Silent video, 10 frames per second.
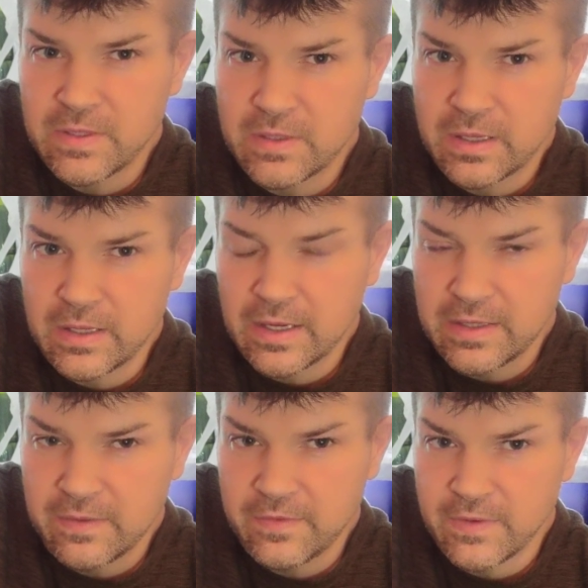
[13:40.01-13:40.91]
late
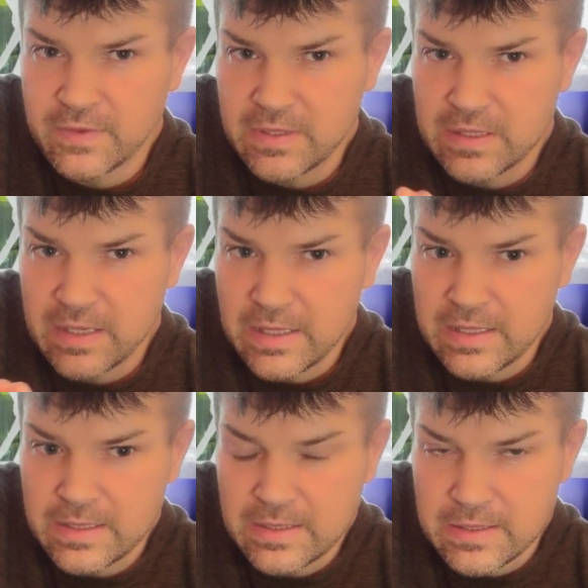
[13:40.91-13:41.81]
1950s and
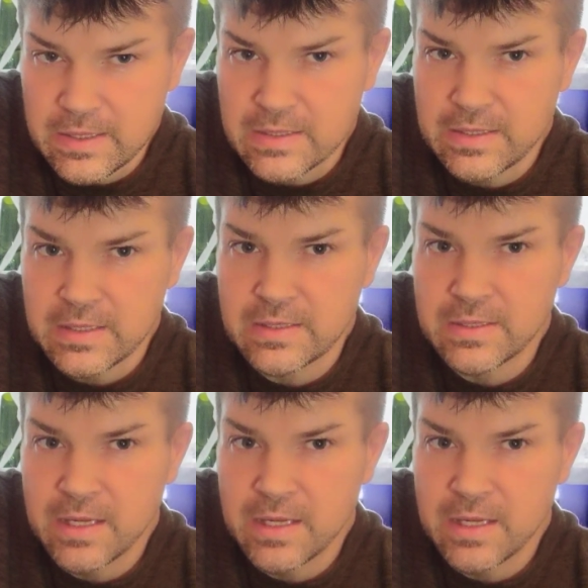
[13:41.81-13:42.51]
1960s,